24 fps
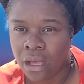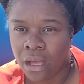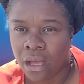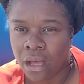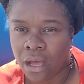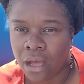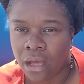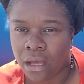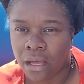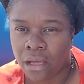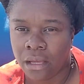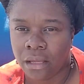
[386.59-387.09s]

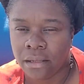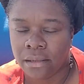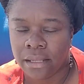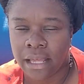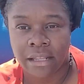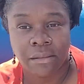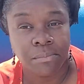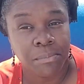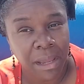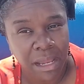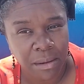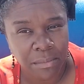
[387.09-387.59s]

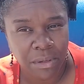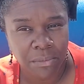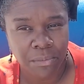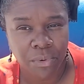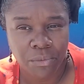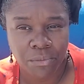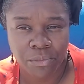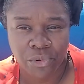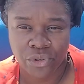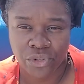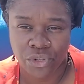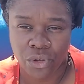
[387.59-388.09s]
like baby
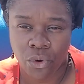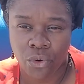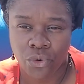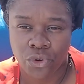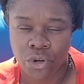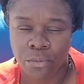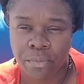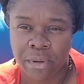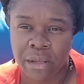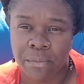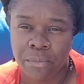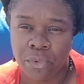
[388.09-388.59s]
boomers,
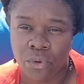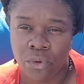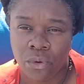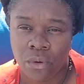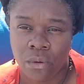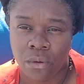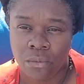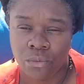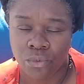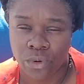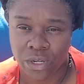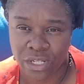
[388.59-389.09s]
older
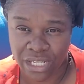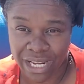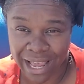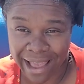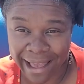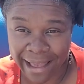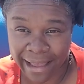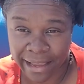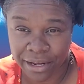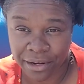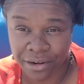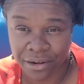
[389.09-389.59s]
people
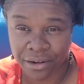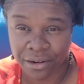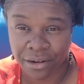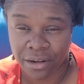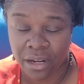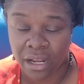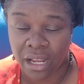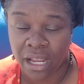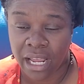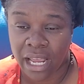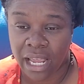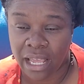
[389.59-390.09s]
retire
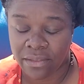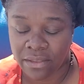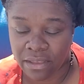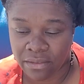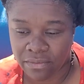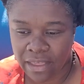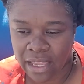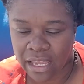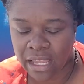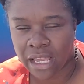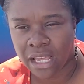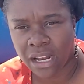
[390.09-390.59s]
and then
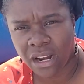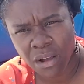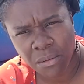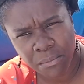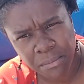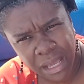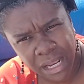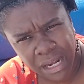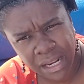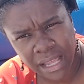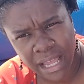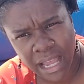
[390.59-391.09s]
they get on
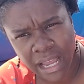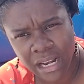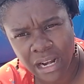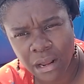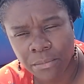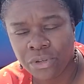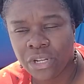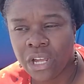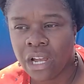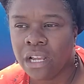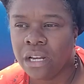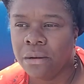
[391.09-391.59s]
Medicaid. I'm
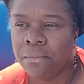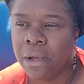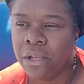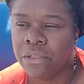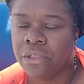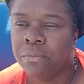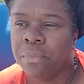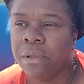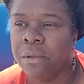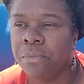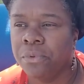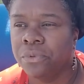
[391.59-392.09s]
talking about
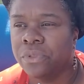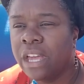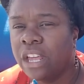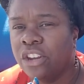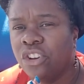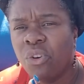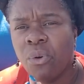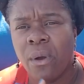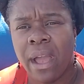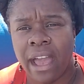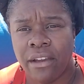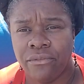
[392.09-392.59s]
the people that
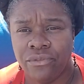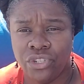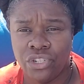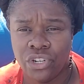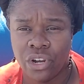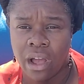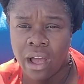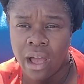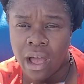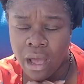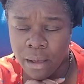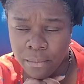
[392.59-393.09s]
don't have
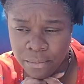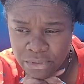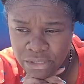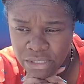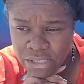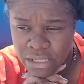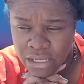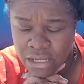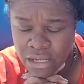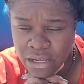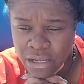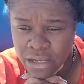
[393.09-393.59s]

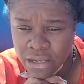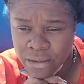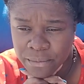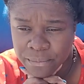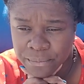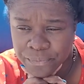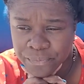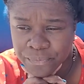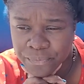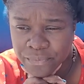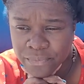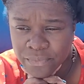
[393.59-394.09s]
jobs,
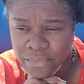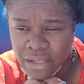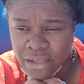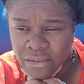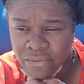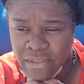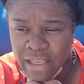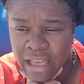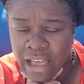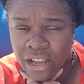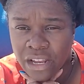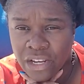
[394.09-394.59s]

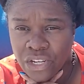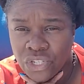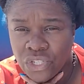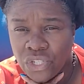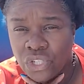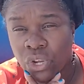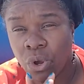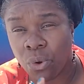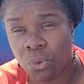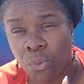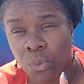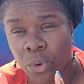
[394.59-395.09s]
that
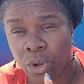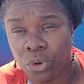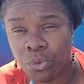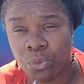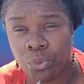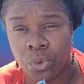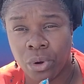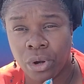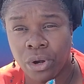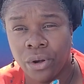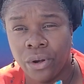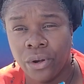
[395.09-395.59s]
don't want to
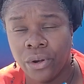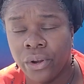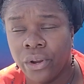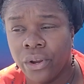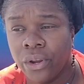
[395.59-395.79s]
work,